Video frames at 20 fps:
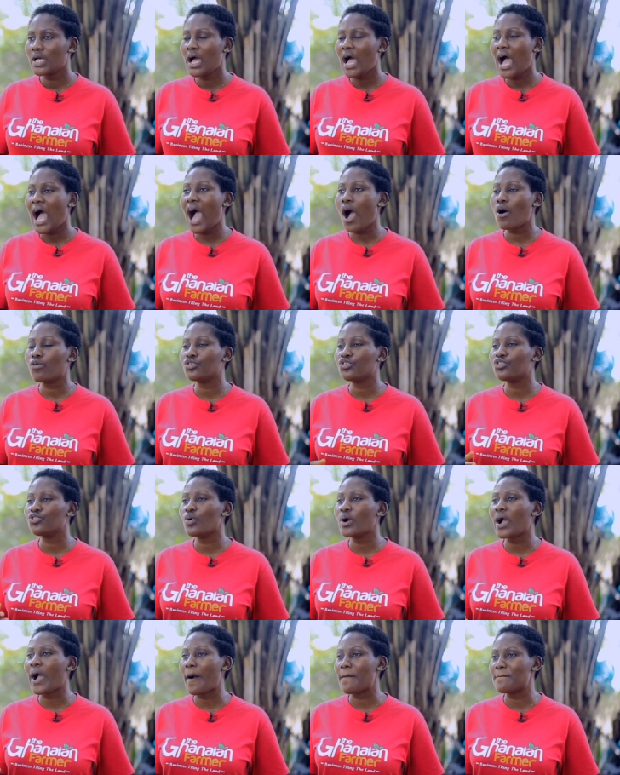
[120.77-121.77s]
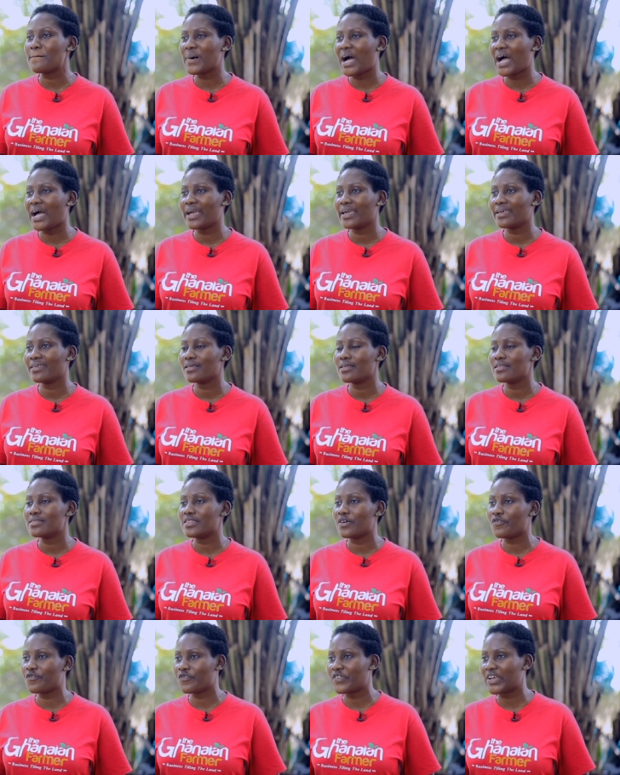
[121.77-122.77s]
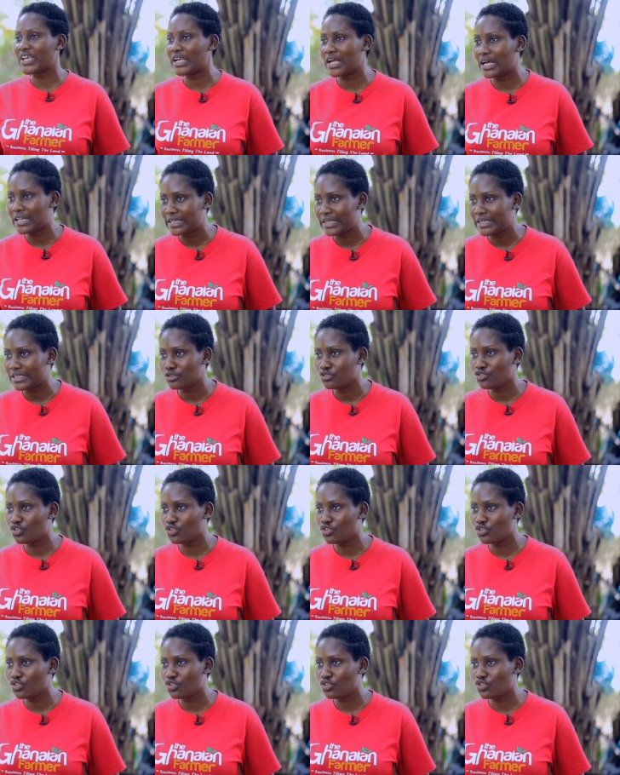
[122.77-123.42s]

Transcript: How do you come by the fingerling?